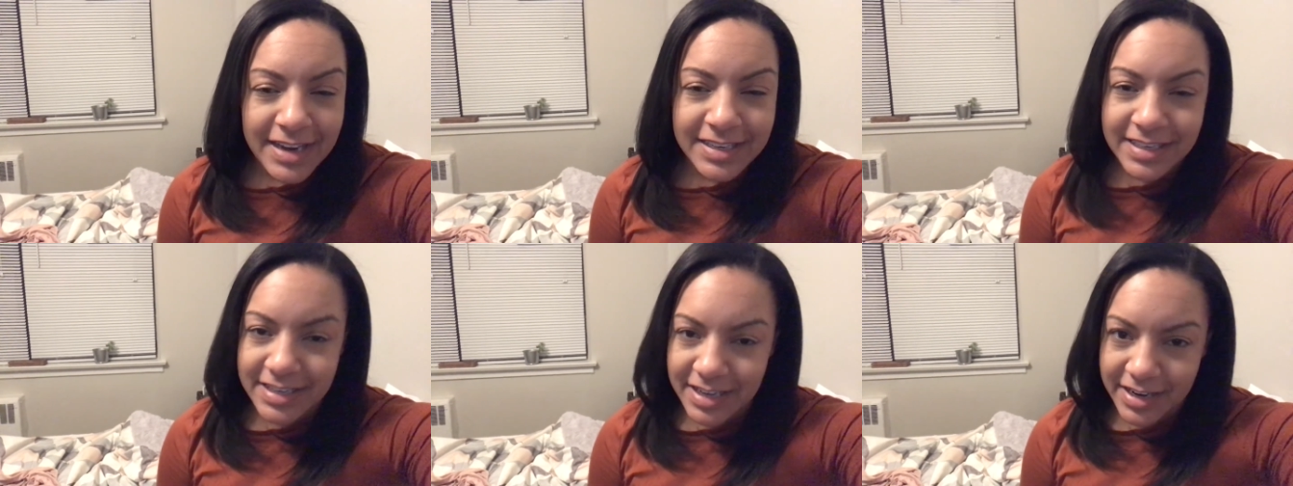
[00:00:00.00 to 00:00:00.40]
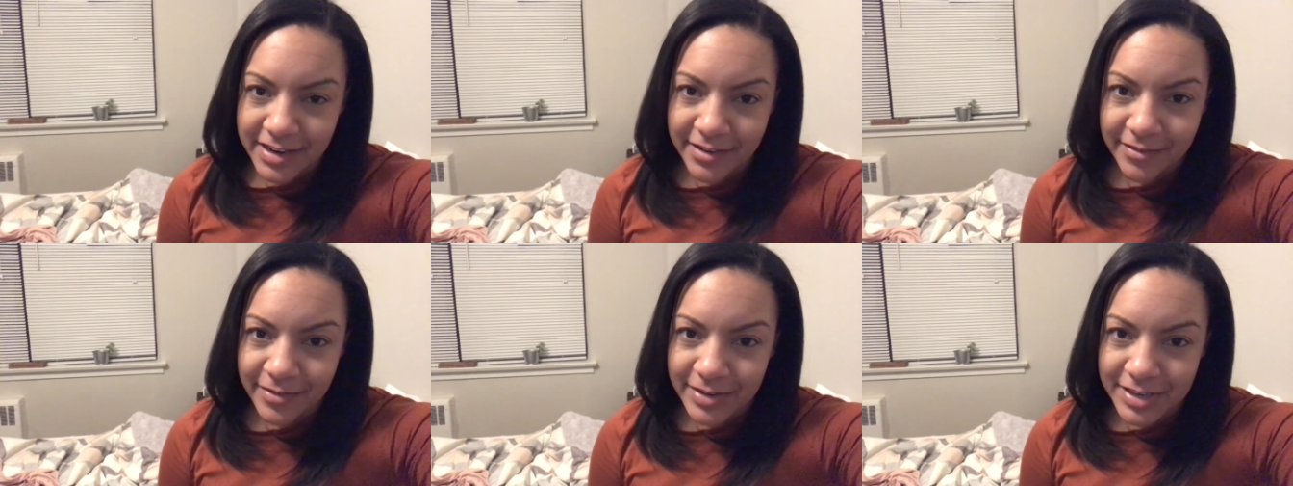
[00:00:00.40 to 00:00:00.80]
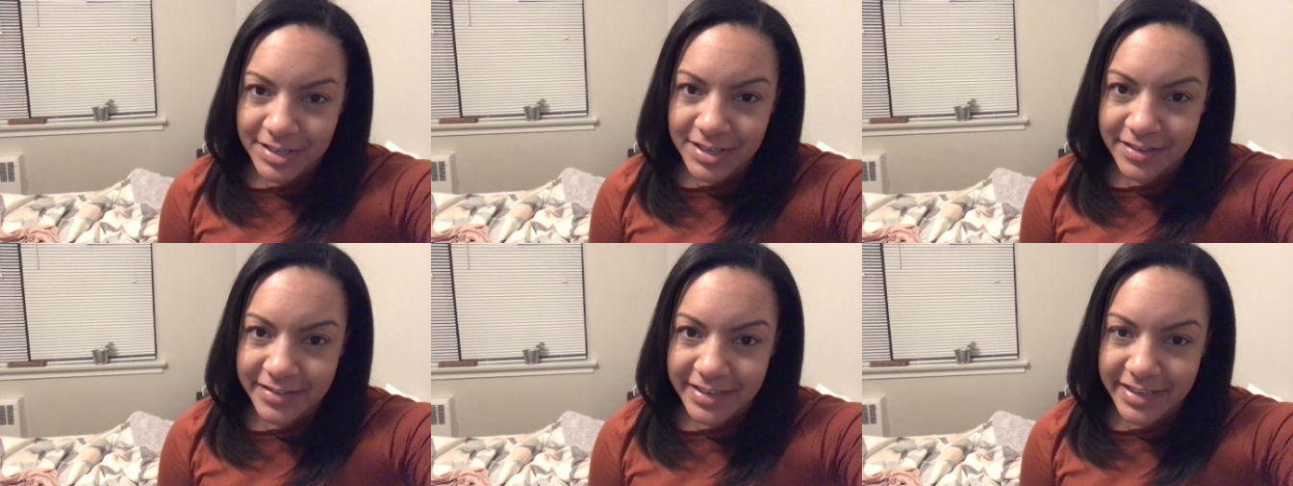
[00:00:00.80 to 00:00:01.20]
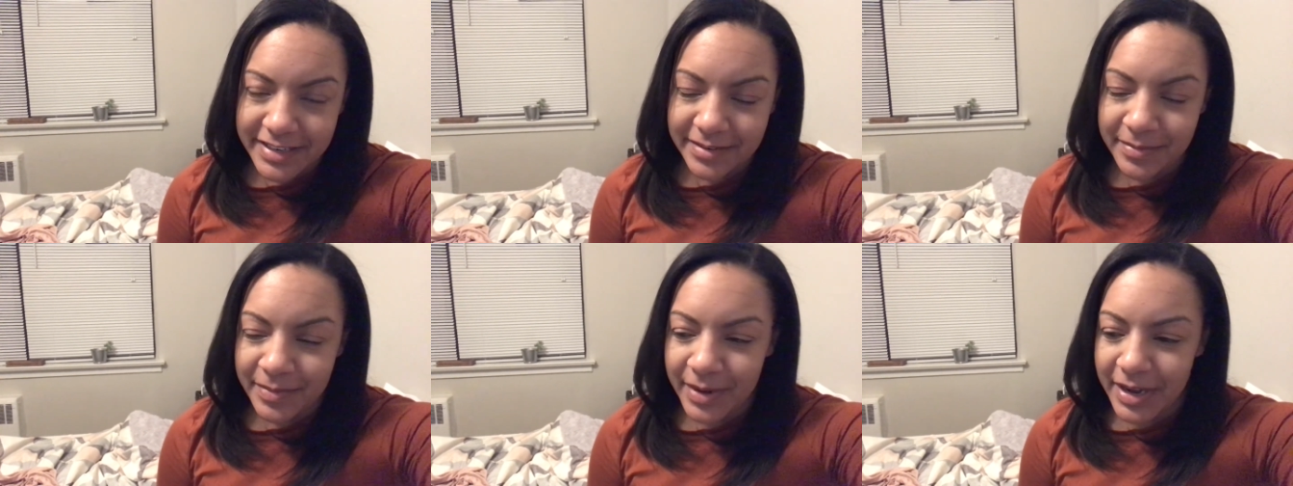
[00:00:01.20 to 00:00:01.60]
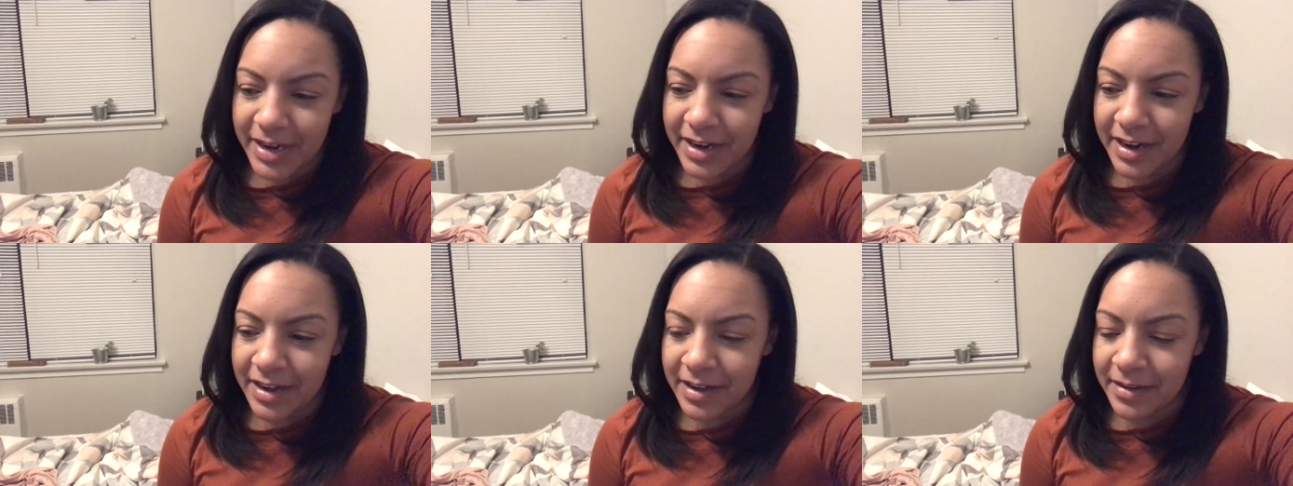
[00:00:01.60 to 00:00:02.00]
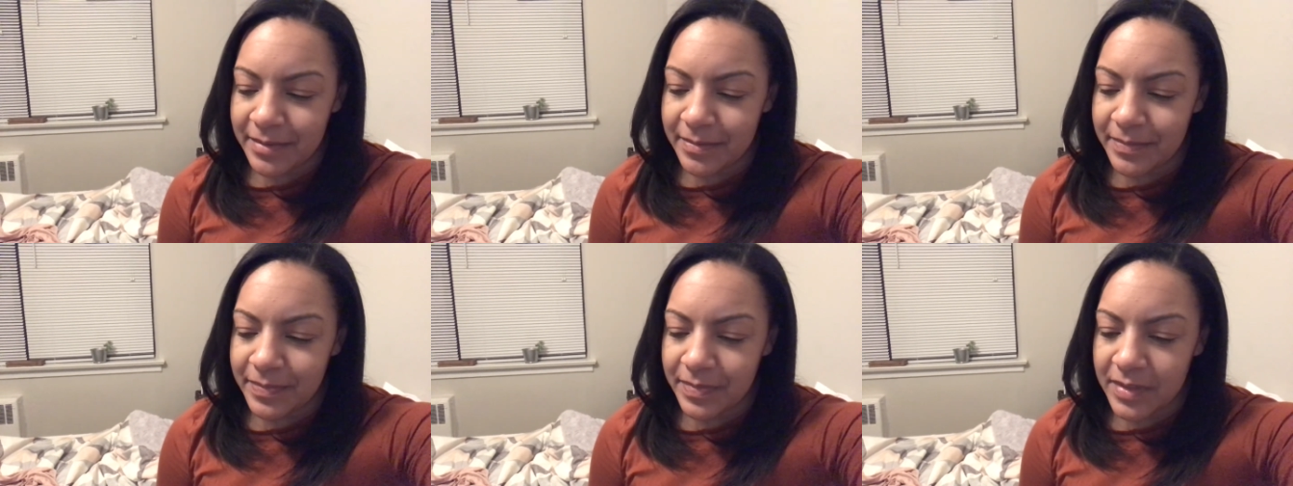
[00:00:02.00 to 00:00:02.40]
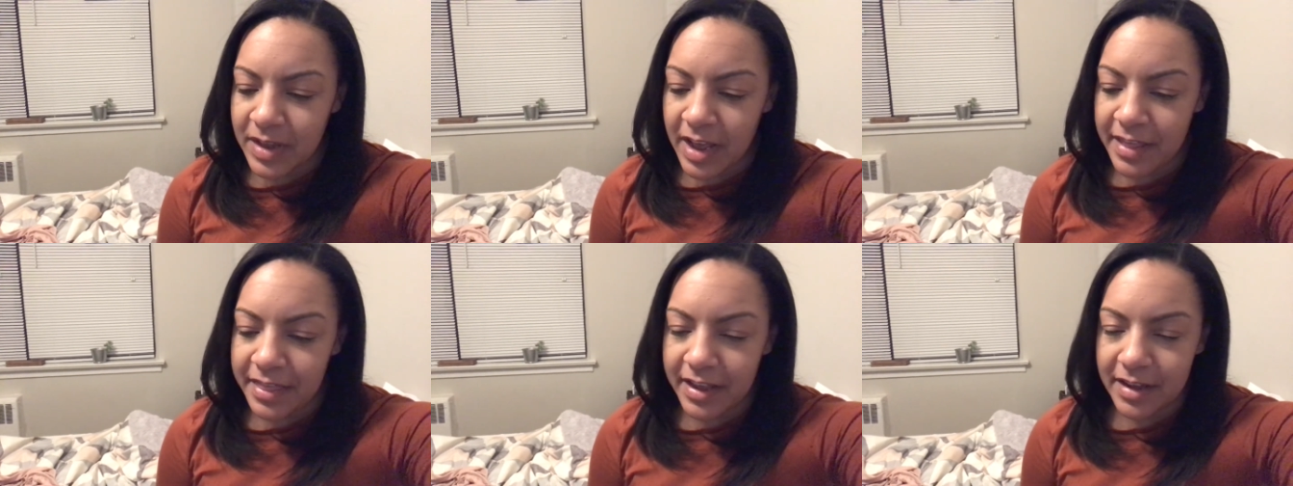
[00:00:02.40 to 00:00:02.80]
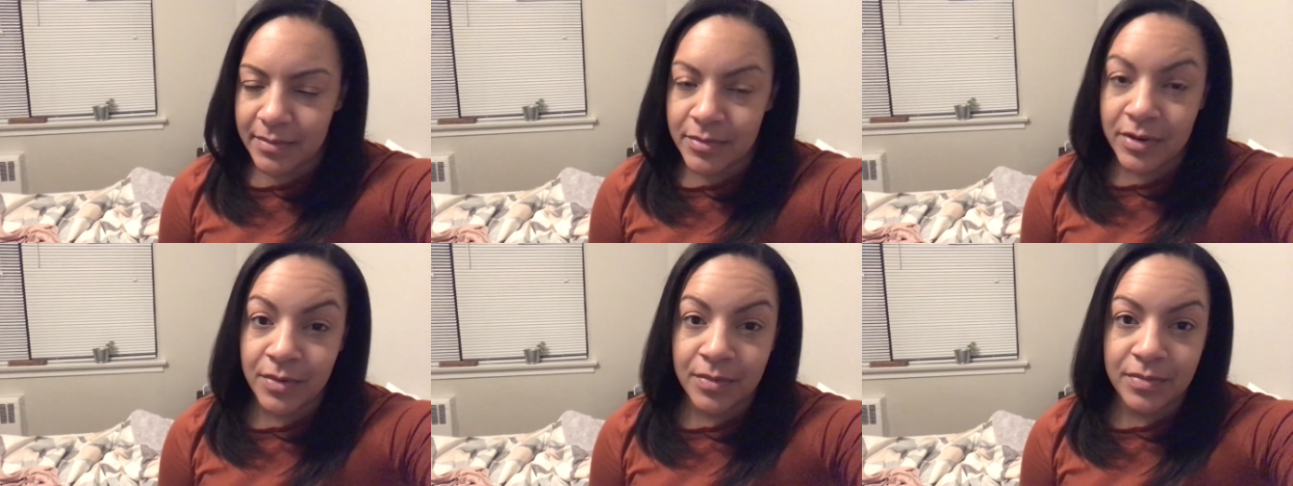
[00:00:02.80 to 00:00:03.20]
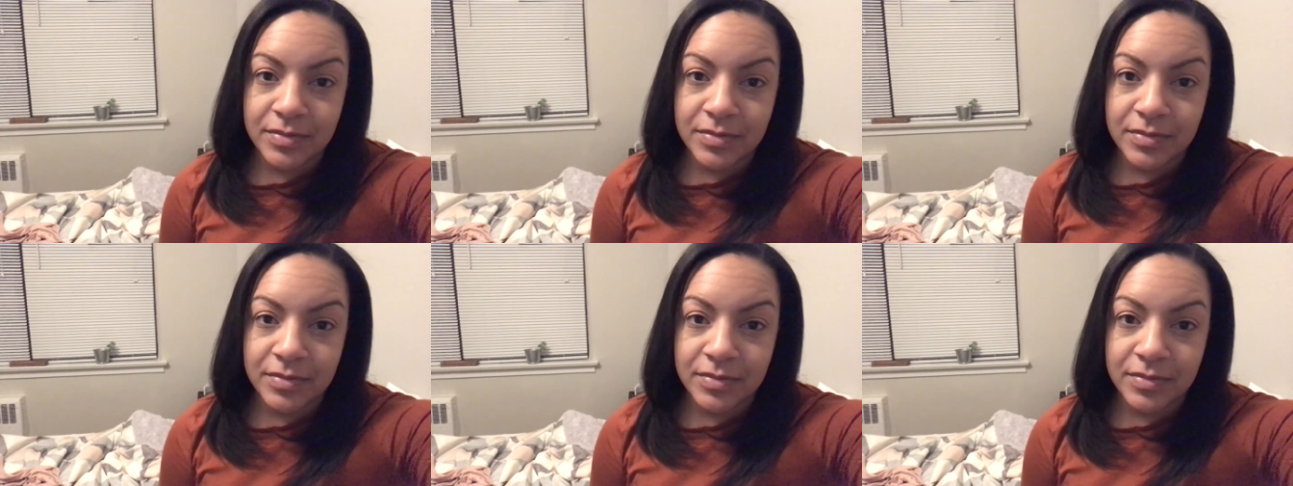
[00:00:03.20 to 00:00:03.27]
I didn't get any footage of it, but I think I'm gonna